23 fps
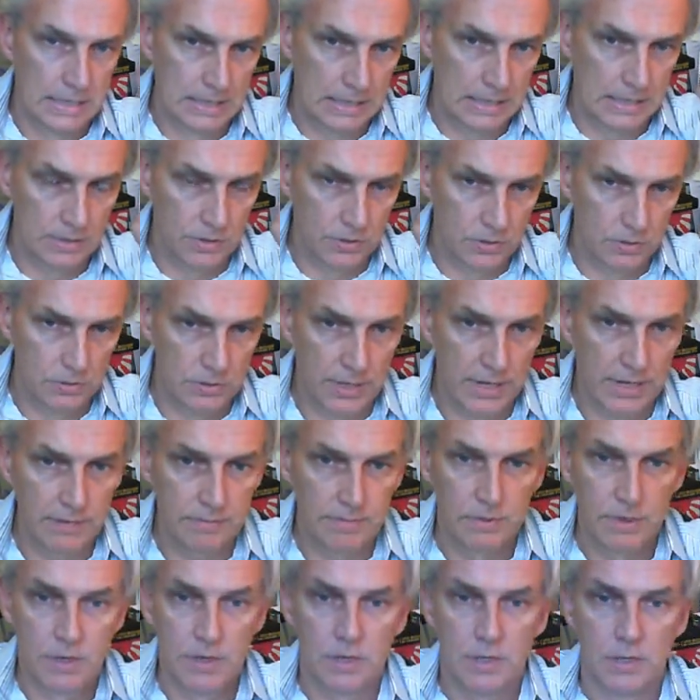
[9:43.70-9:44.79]
I didn't do that.
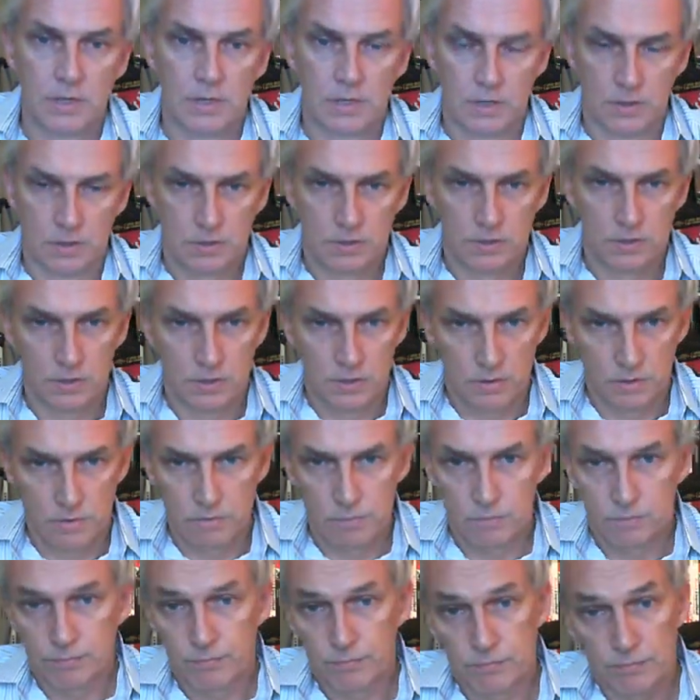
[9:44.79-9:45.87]
So
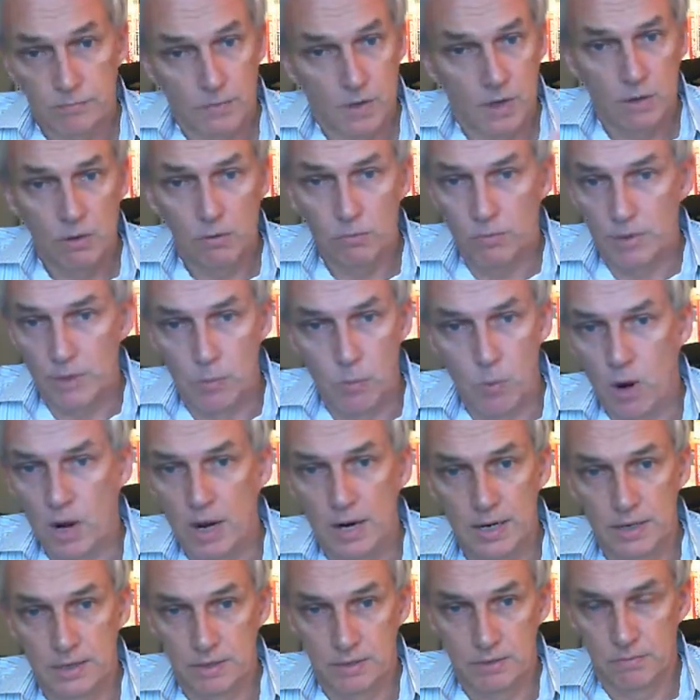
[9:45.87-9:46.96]
I'll
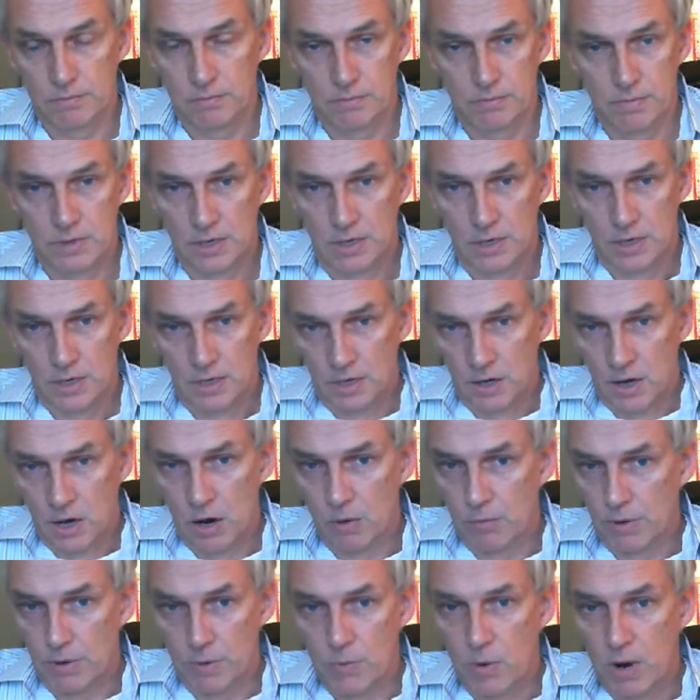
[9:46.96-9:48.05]
rewind.
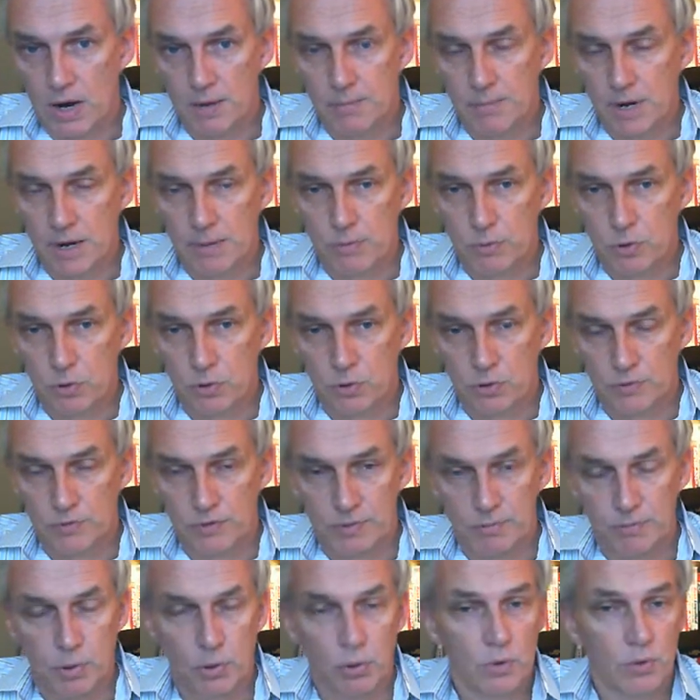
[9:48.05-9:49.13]
I'll rewind my move
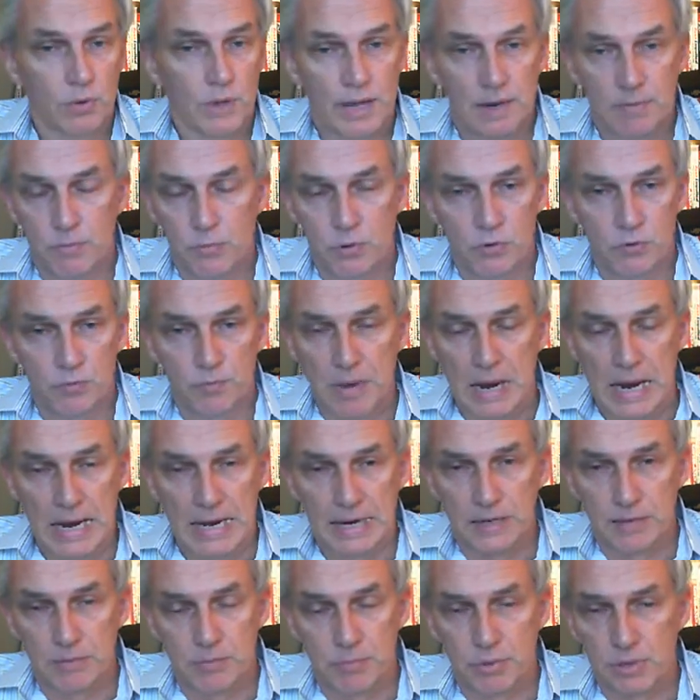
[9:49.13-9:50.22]
and pull that move
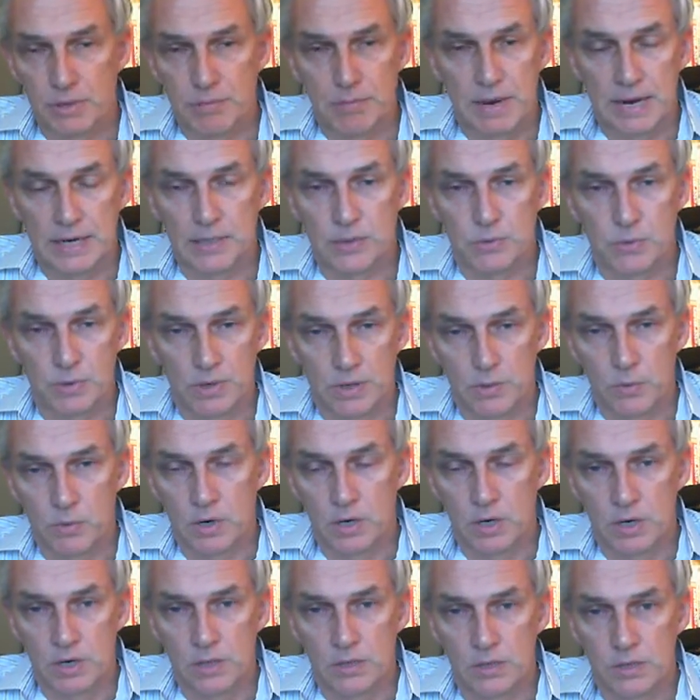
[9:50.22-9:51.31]
back and put him back to where he
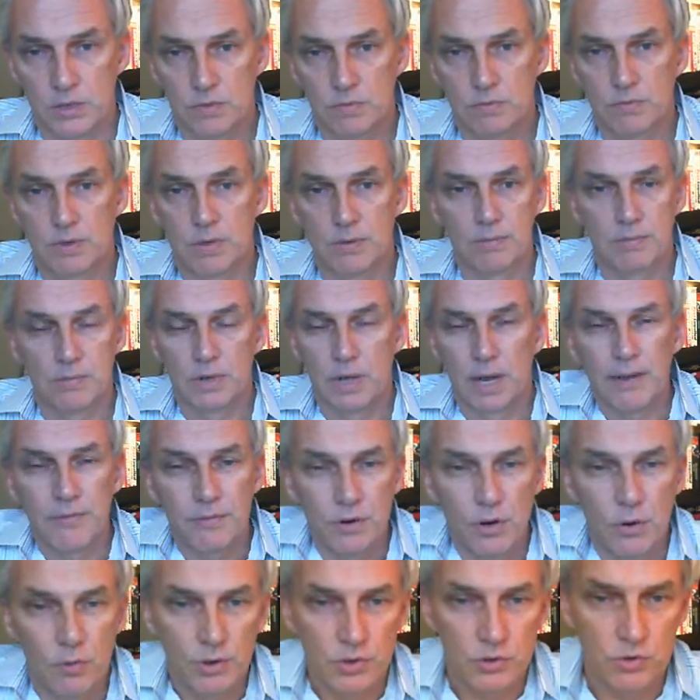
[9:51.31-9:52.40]
was. I
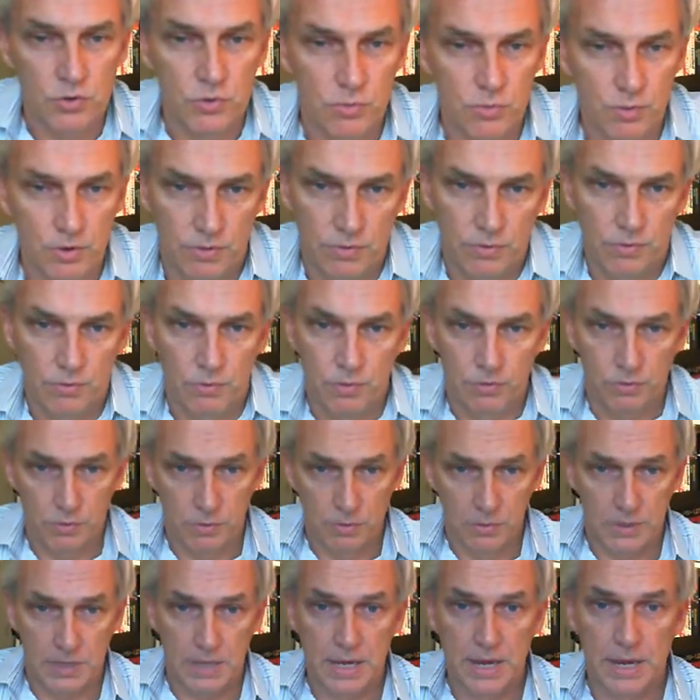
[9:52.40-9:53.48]
have no issue with, with
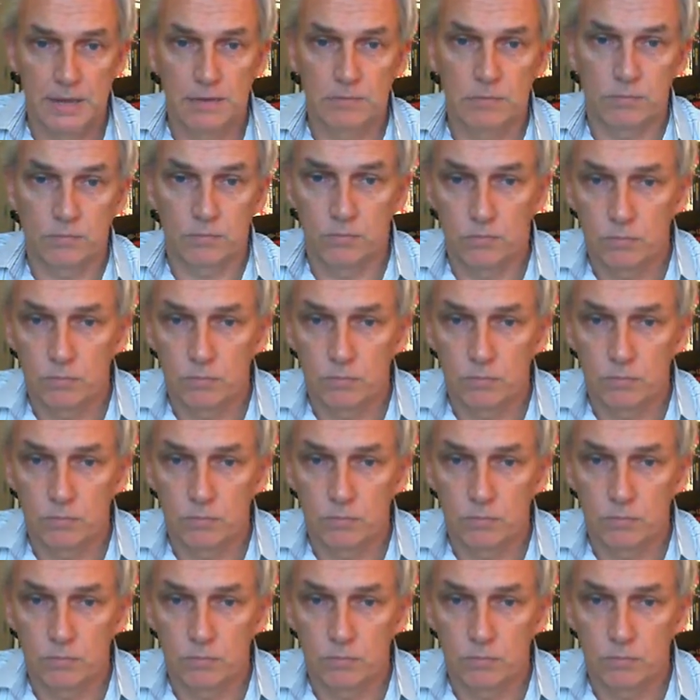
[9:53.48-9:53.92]
doing that